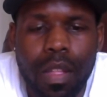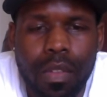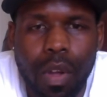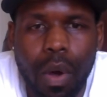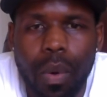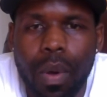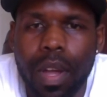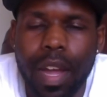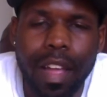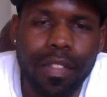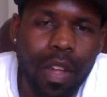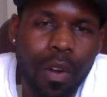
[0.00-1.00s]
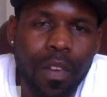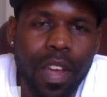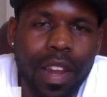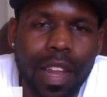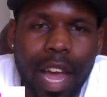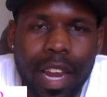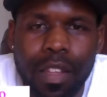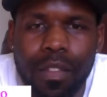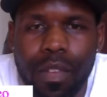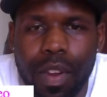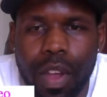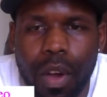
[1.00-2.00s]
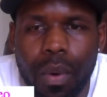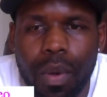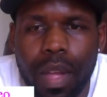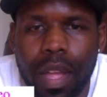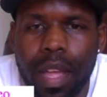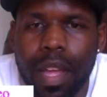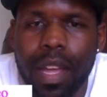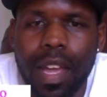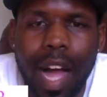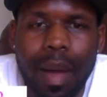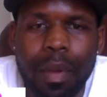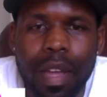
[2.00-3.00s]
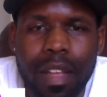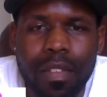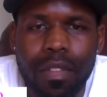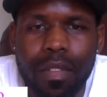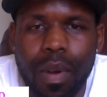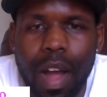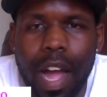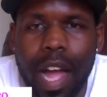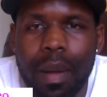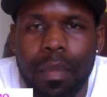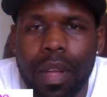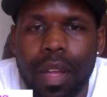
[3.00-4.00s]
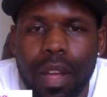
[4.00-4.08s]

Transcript: So, guys, don't forget to like this video, comment, and subscribe.